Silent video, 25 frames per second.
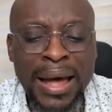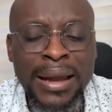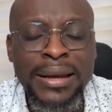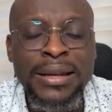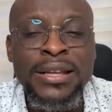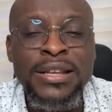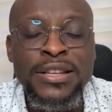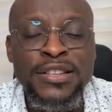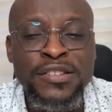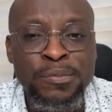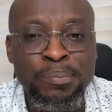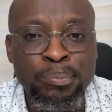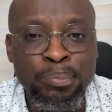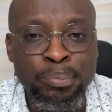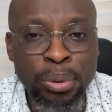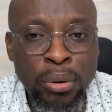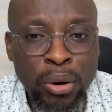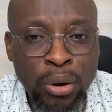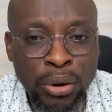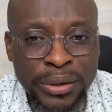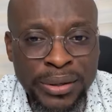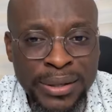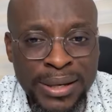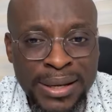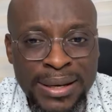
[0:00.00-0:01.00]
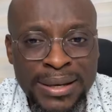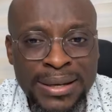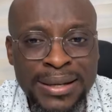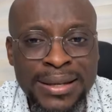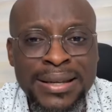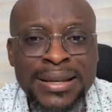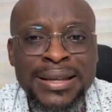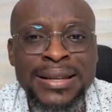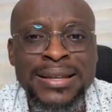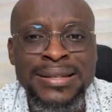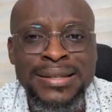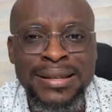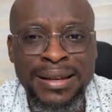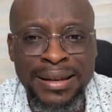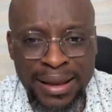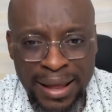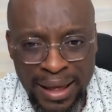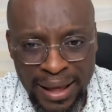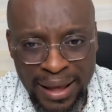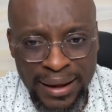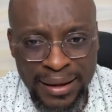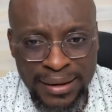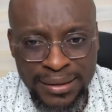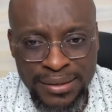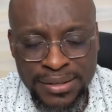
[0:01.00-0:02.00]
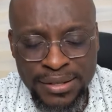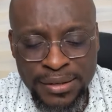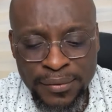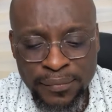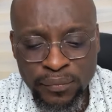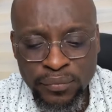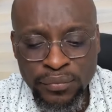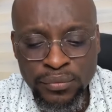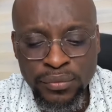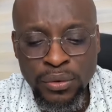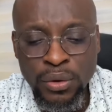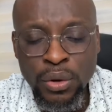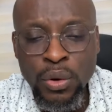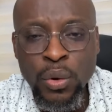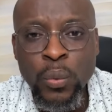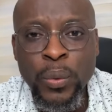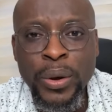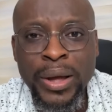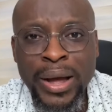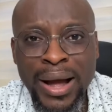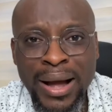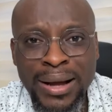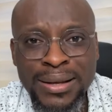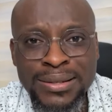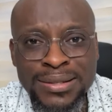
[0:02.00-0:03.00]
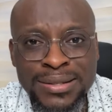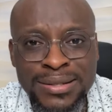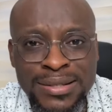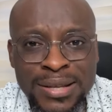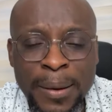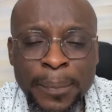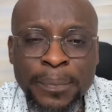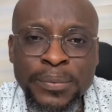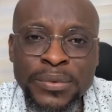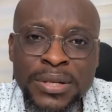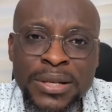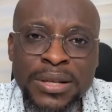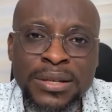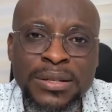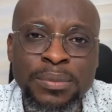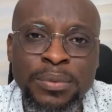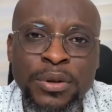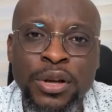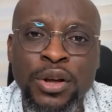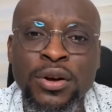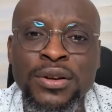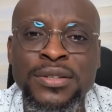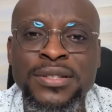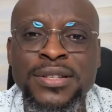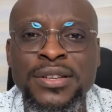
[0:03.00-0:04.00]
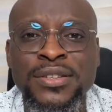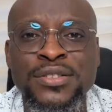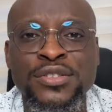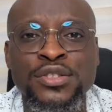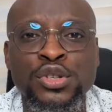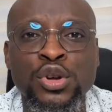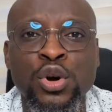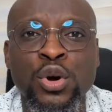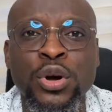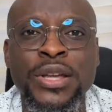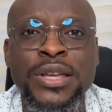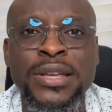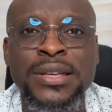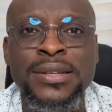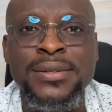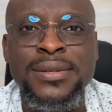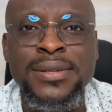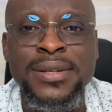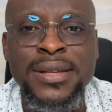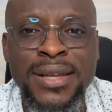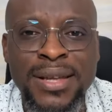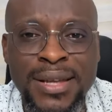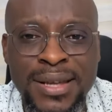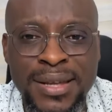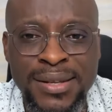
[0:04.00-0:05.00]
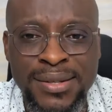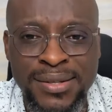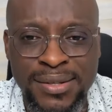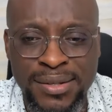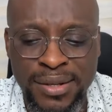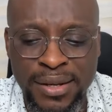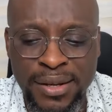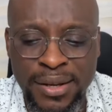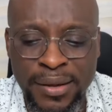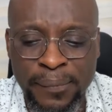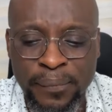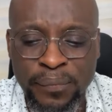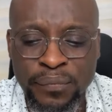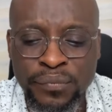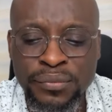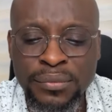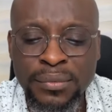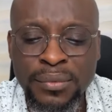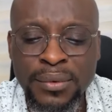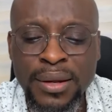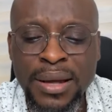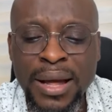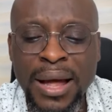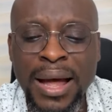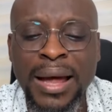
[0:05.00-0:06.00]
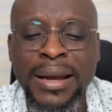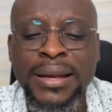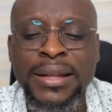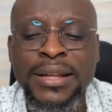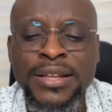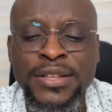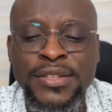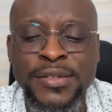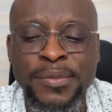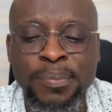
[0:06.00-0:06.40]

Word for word: and his burden is light. We accept it because his yoke is easy and